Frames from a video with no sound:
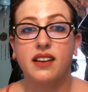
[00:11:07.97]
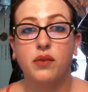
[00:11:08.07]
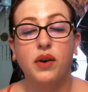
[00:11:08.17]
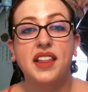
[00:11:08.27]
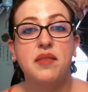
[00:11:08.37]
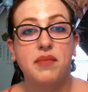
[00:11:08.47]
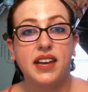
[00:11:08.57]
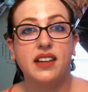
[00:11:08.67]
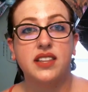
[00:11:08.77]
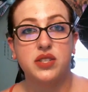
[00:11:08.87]
will it
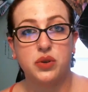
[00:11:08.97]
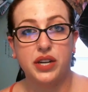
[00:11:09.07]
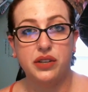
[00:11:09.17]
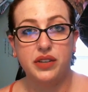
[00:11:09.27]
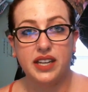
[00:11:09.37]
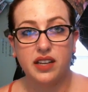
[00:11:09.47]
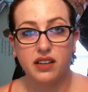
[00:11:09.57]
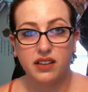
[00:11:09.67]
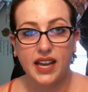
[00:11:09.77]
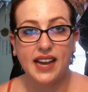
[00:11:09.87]
make the story unique?
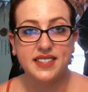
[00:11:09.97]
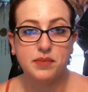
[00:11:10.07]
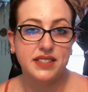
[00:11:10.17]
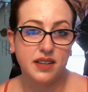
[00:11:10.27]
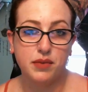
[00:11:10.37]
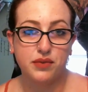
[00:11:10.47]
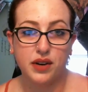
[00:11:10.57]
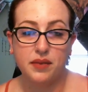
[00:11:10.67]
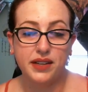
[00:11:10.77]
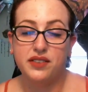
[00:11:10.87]
Has it been done before?
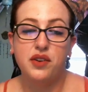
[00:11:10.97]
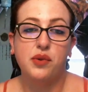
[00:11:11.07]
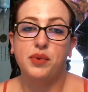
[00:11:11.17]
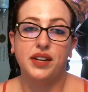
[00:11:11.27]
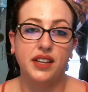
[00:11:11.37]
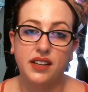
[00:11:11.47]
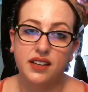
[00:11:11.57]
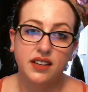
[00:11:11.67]
I mean, nobody